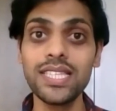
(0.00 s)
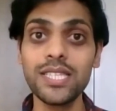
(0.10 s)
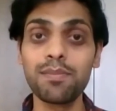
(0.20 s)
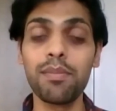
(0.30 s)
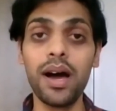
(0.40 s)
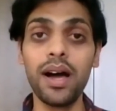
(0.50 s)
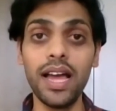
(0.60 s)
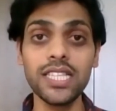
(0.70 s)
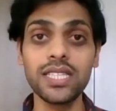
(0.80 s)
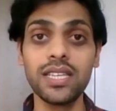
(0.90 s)
Smart,
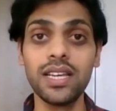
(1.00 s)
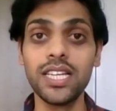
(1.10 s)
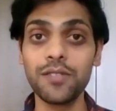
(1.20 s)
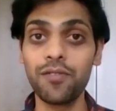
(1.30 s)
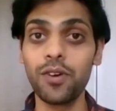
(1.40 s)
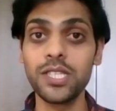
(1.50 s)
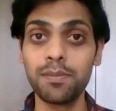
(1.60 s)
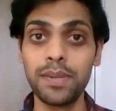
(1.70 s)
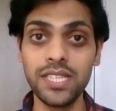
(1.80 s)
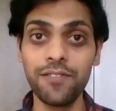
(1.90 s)
S is for
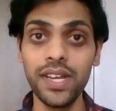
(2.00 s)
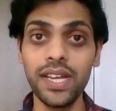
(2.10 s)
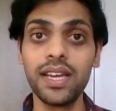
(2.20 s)
specific,